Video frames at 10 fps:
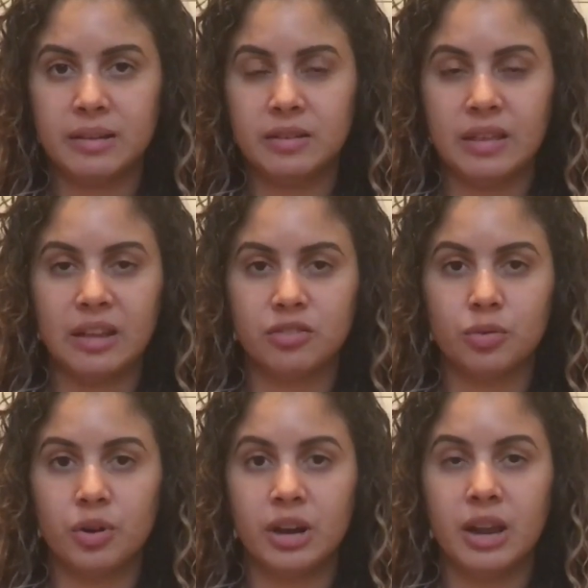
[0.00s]
to that
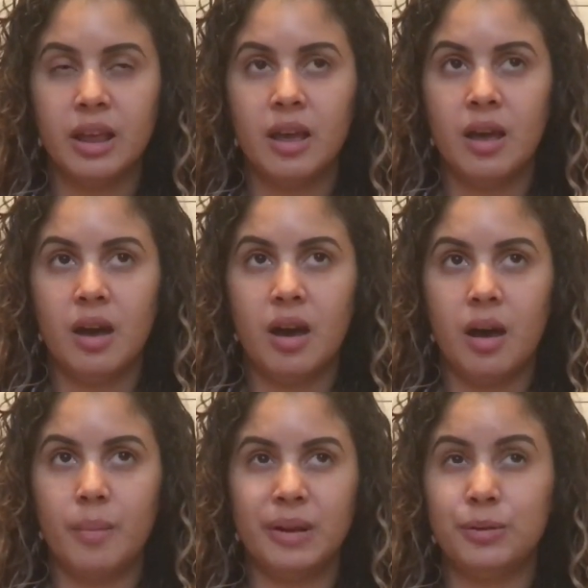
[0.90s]
store.
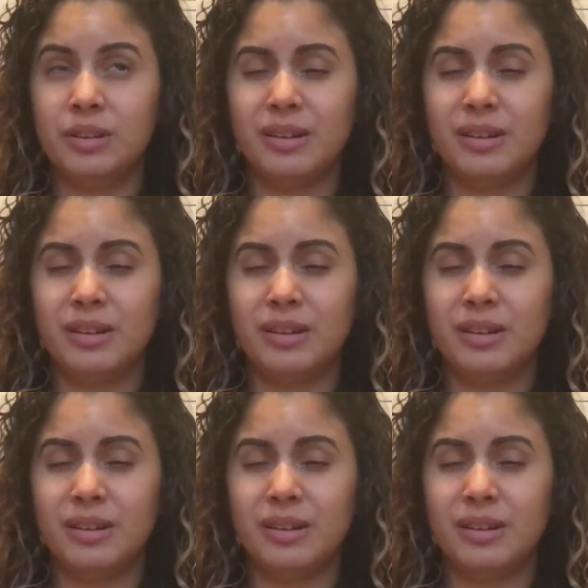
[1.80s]
And I really